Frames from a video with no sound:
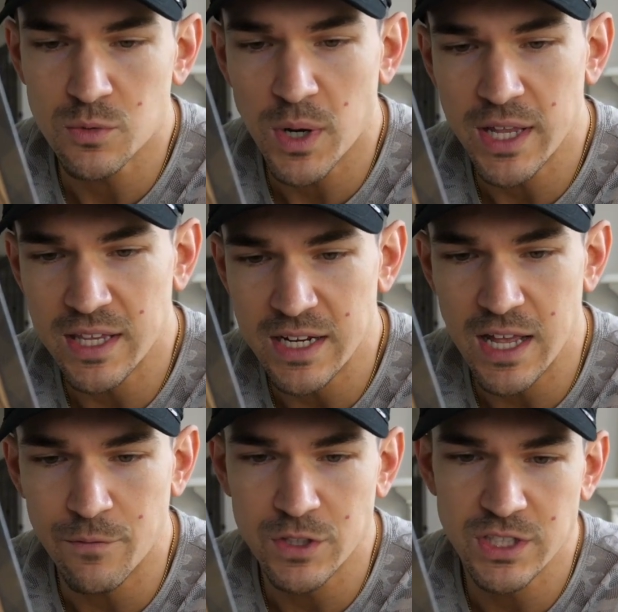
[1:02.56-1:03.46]
is what I eat
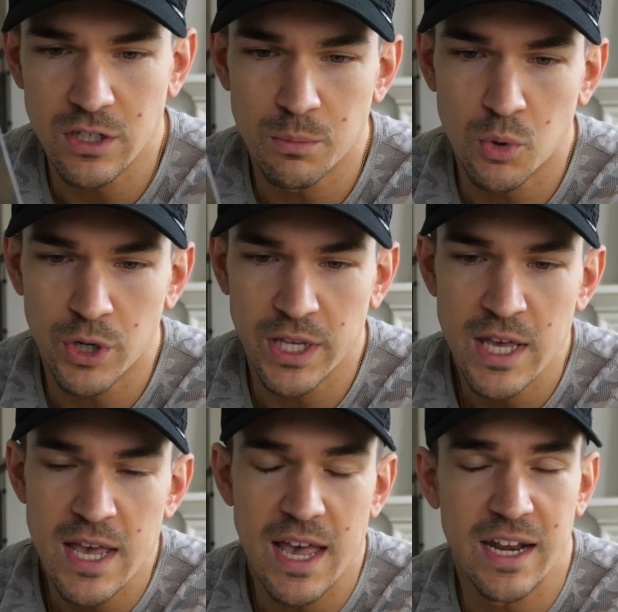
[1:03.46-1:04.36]
every single morning
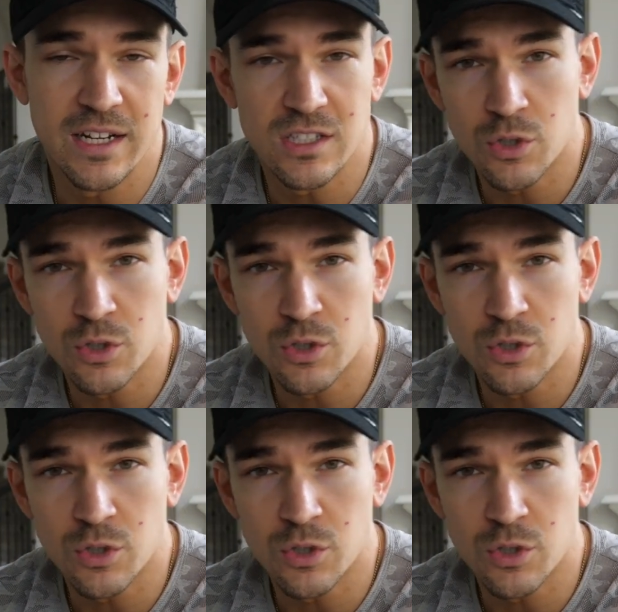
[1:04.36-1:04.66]
and it is